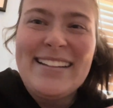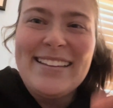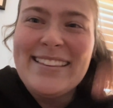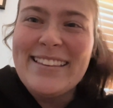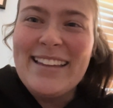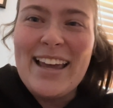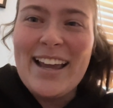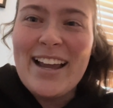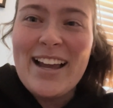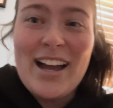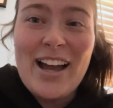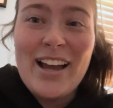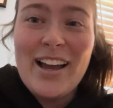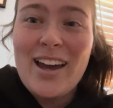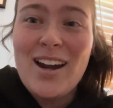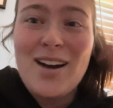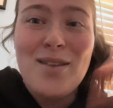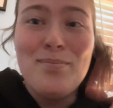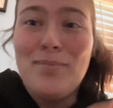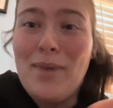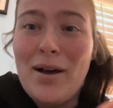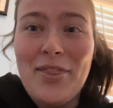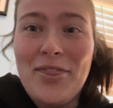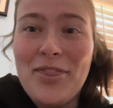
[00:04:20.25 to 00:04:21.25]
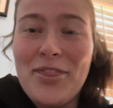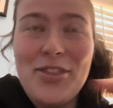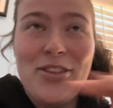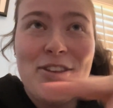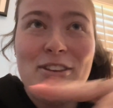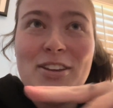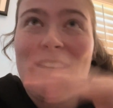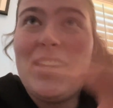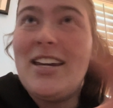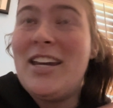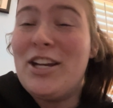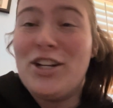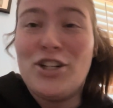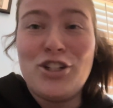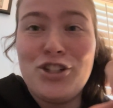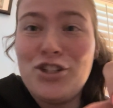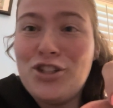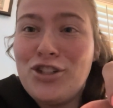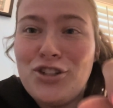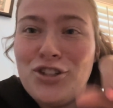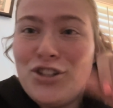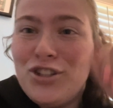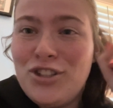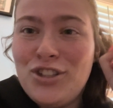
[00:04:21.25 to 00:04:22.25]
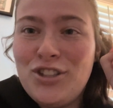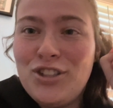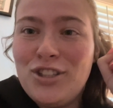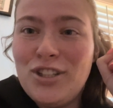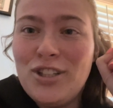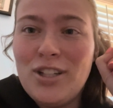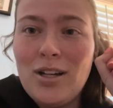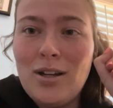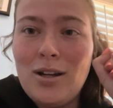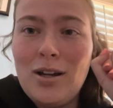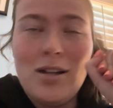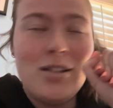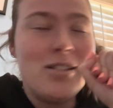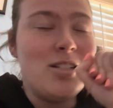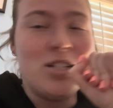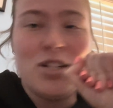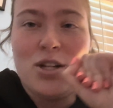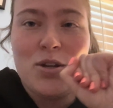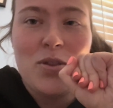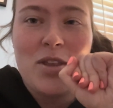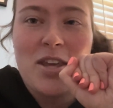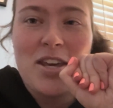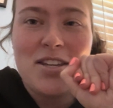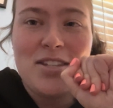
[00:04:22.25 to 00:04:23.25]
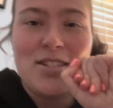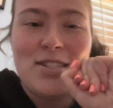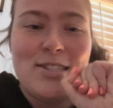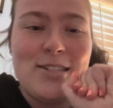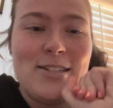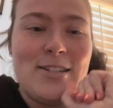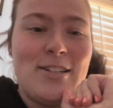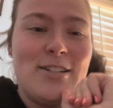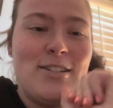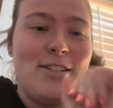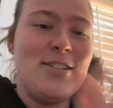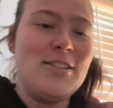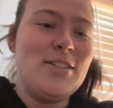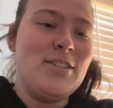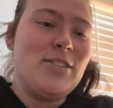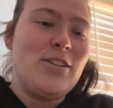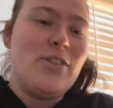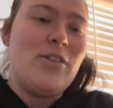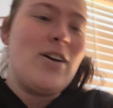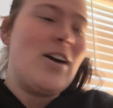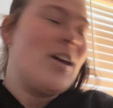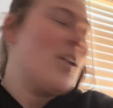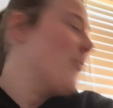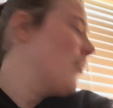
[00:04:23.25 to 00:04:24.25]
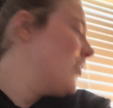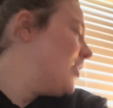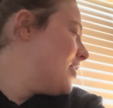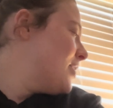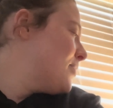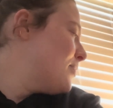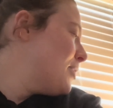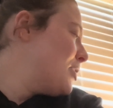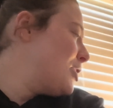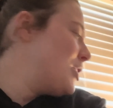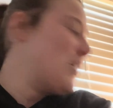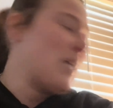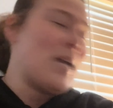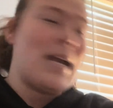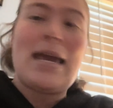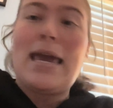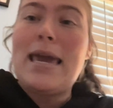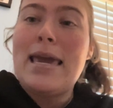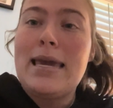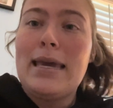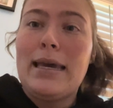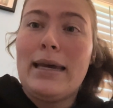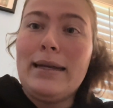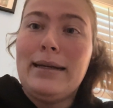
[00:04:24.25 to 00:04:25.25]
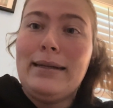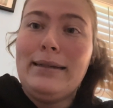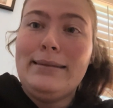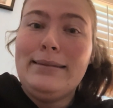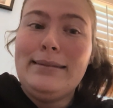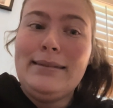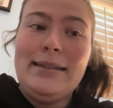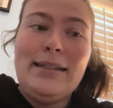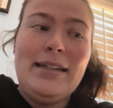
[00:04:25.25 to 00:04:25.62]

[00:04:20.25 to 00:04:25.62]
Like, I got a month-ish to do this, so I gotta read as much as I can.